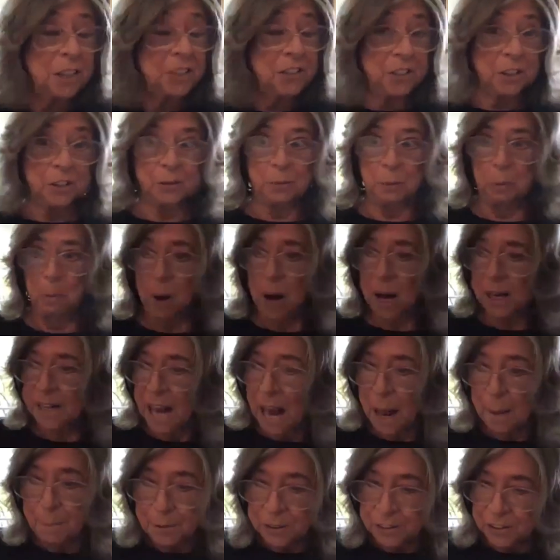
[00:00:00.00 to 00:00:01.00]
just what
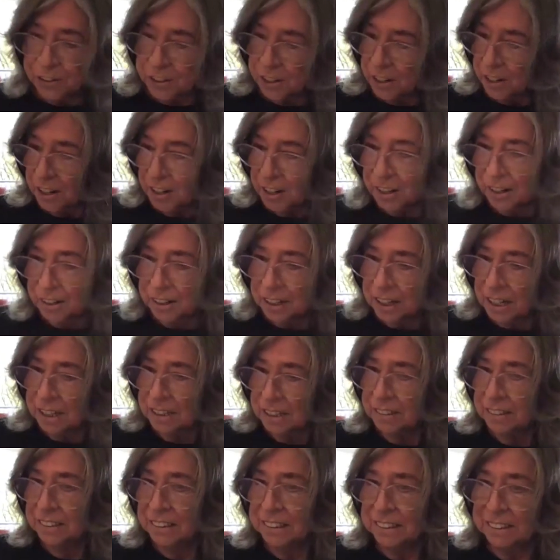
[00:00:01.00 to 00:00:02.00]
happens to her.
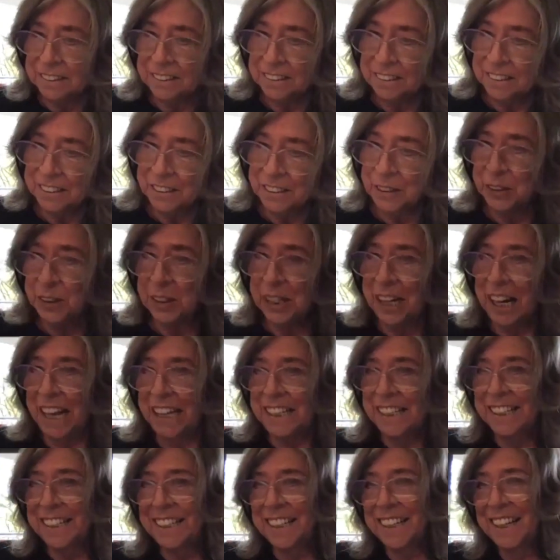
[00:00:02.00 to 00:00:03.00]
As you know,
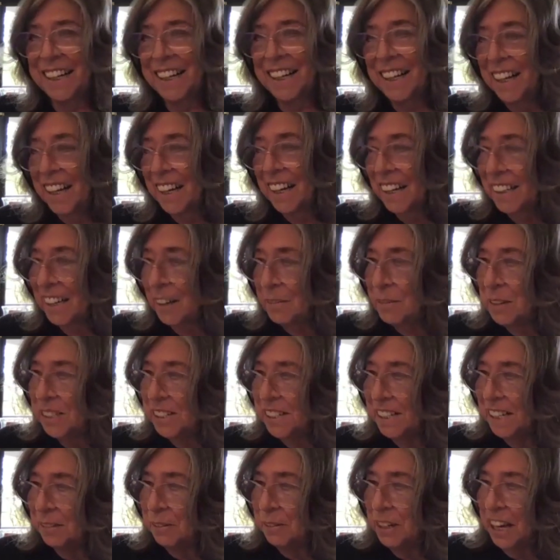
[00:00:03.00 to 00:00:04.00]
let me
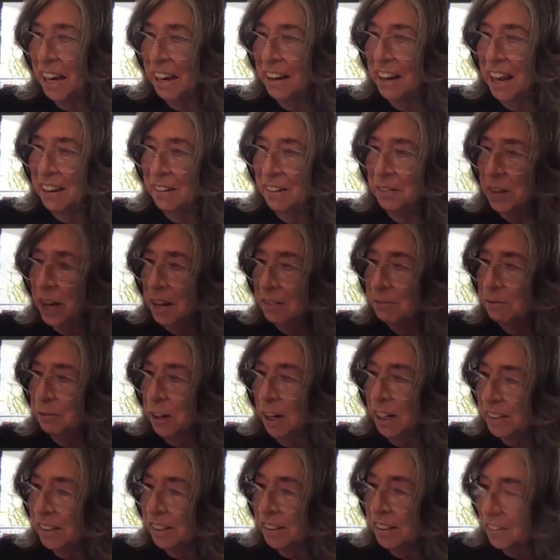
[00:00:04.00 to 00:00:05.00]
see what I have,
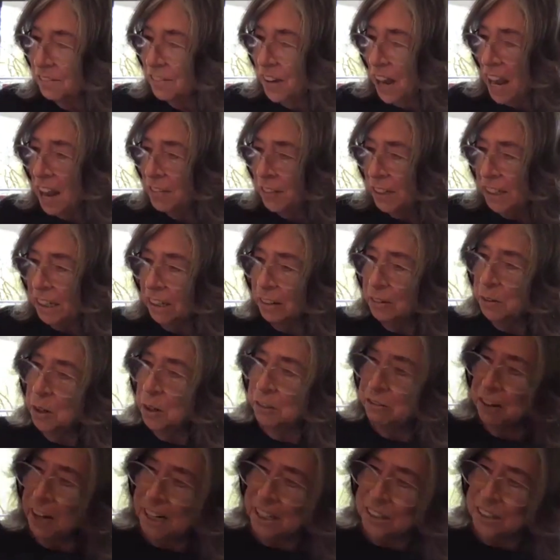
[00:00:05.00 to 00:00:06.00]
if I have any
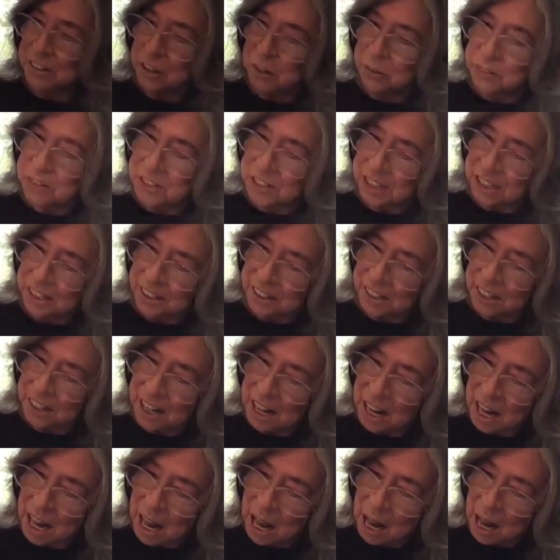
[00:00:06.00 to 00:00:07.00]
great notes here.
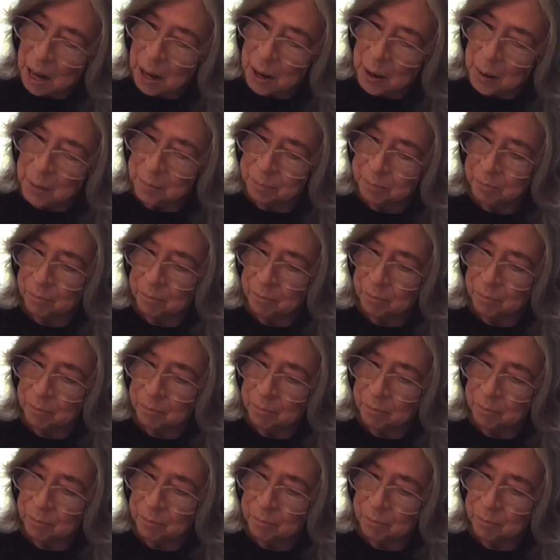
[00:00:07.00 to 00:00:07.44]
Um,